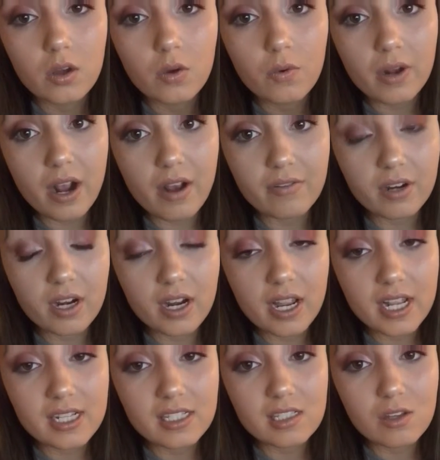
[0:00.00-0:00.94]
whatever,
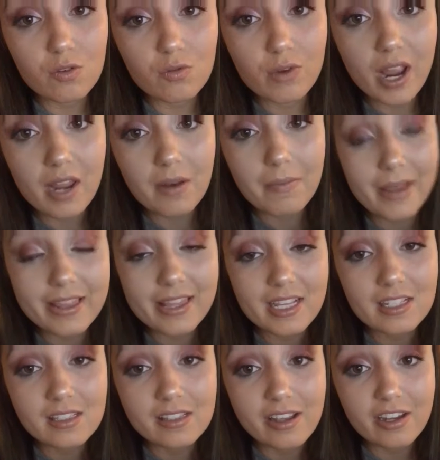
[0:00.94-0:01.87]
it's ran by
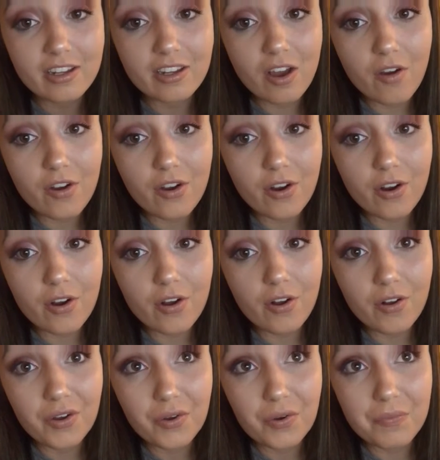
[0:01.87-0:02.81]
this young
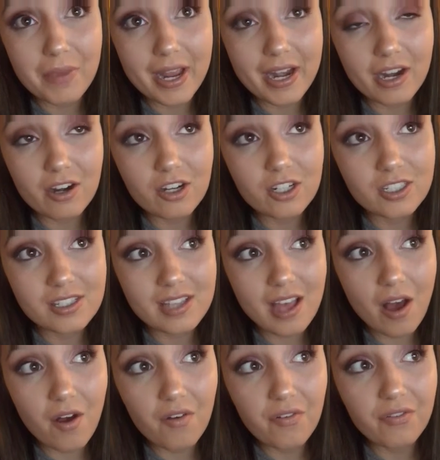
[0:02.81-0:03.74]
girl who made it
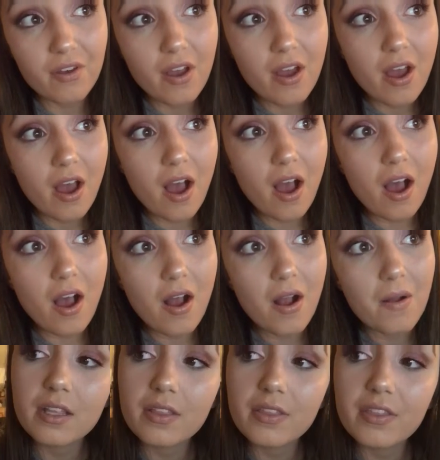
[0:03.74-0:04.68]
herself.
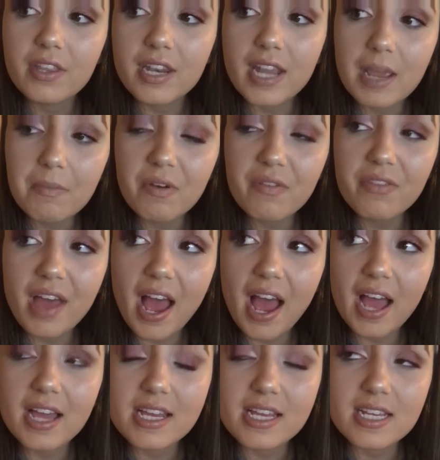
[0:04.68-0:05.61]
The name of
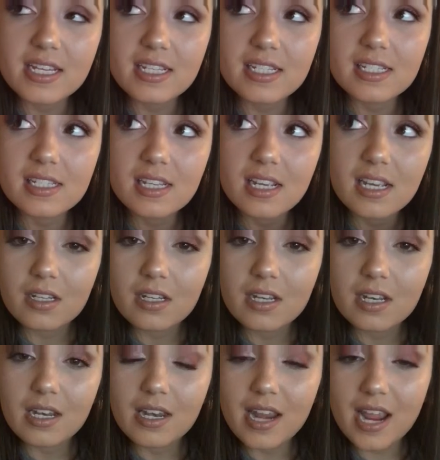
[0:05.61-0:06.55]
that is
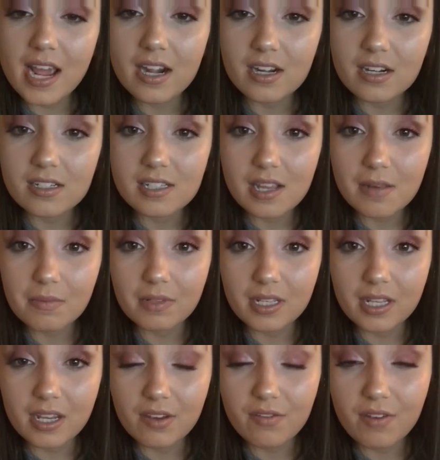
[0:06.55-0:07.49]
Nanners, I
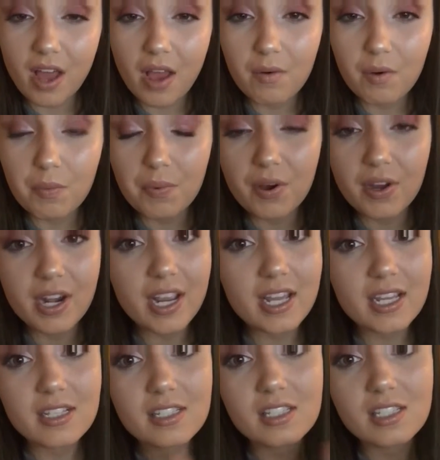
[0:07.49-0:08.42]
believe. I will put
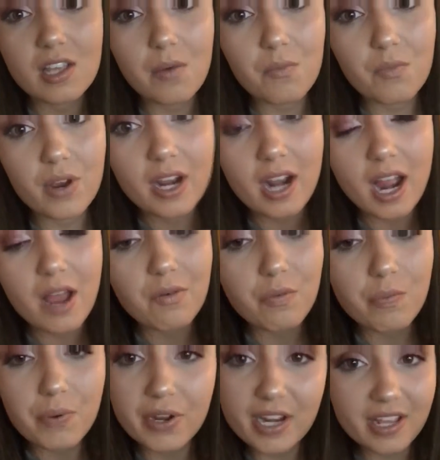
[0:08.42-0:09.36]
it somewhere. I
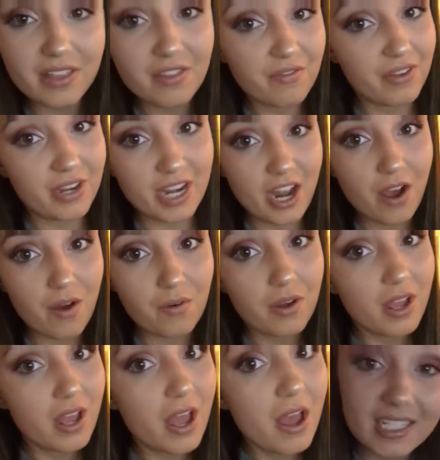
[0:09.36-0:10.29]
will put it in the video.
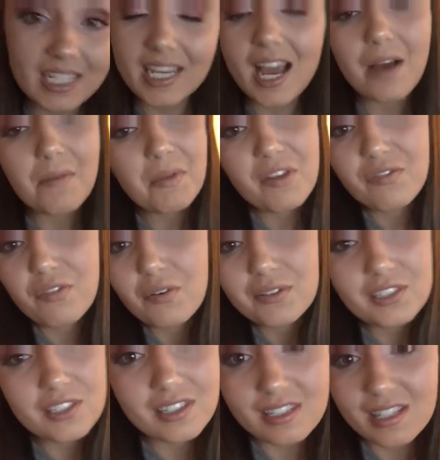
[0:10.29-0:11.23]
Yeah, my
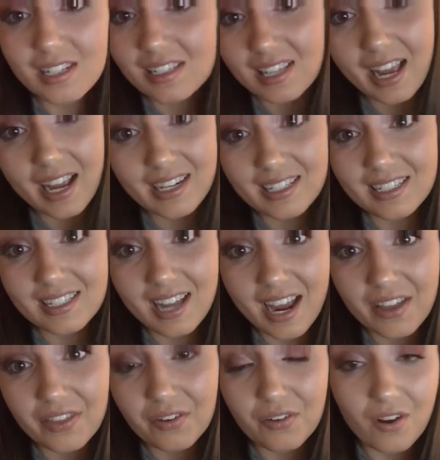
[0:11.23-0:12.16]
phone just decided to
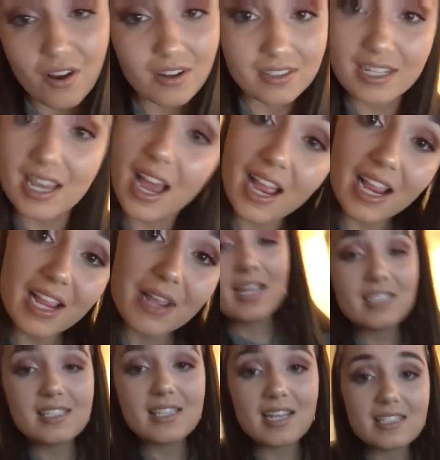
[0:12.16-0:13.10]
die at the wrong time.
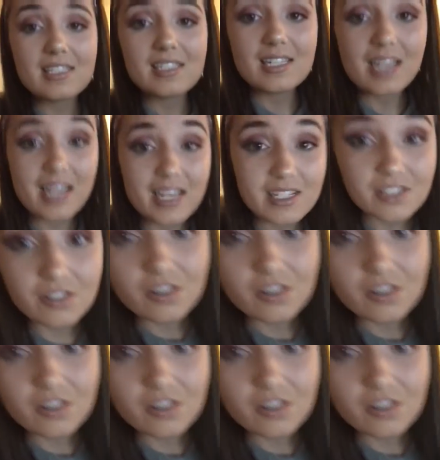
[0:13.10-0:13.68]
That's today's